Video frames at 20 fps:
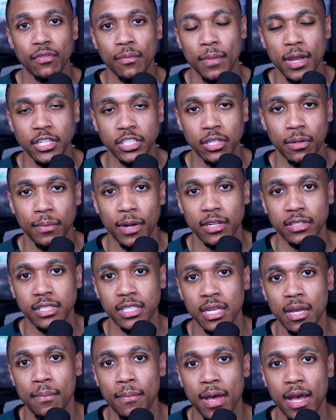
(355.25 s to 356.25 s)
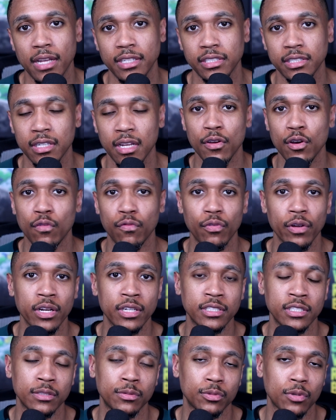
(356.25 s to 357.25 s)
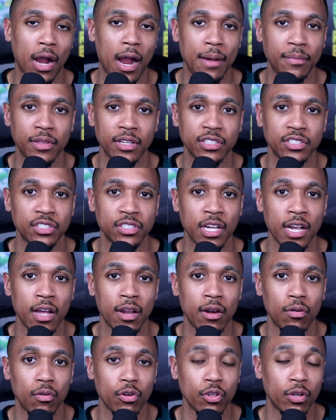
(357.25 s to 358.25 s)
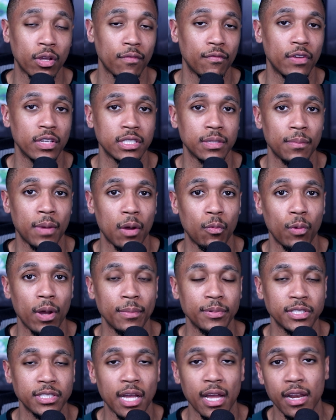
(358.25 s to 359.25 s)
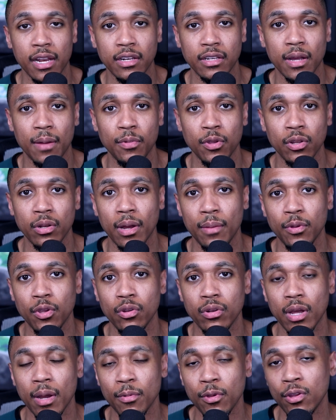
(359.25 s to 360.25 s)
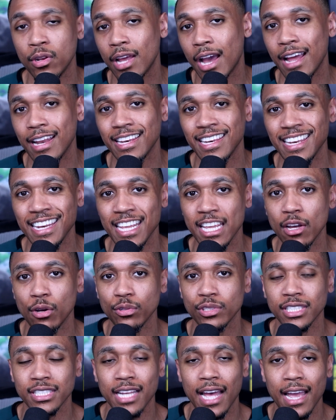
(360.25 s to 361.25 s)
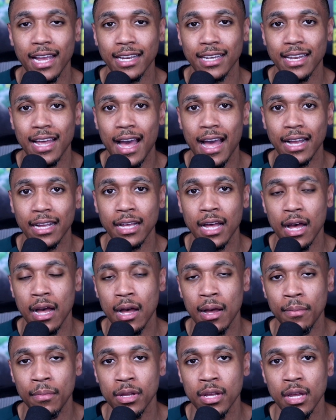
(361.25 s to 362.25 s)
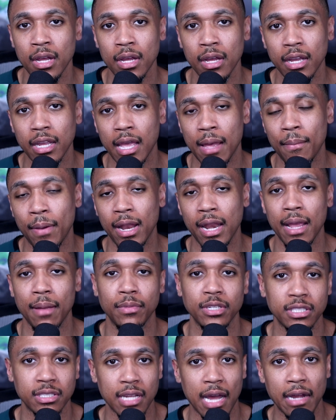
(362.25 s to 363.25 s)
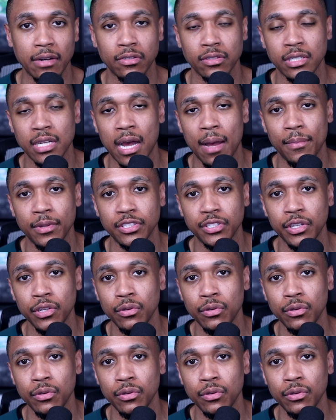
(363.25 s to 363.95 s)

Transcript: information about TMS, feel free to subscribe to this channel or you can visit my website at www.neopsych.com. Again, my name is Dr. Thomas